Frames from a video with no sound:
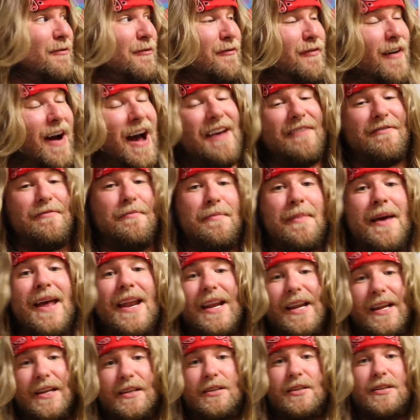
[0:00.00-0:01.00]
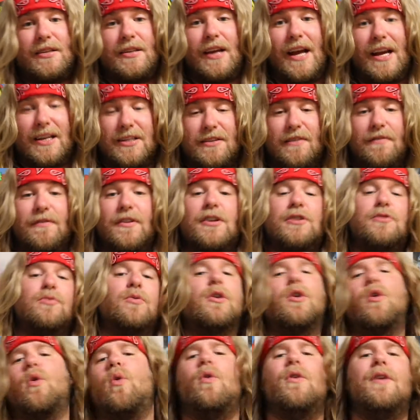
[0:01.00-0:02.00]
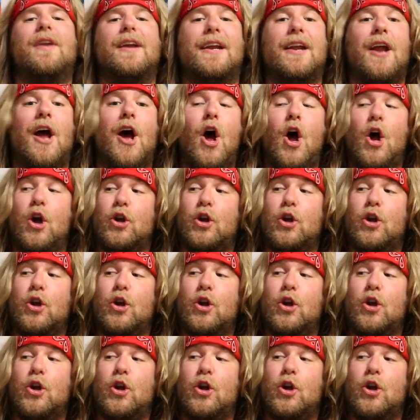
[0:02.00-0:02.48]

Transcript: 5 minutes as of this recording,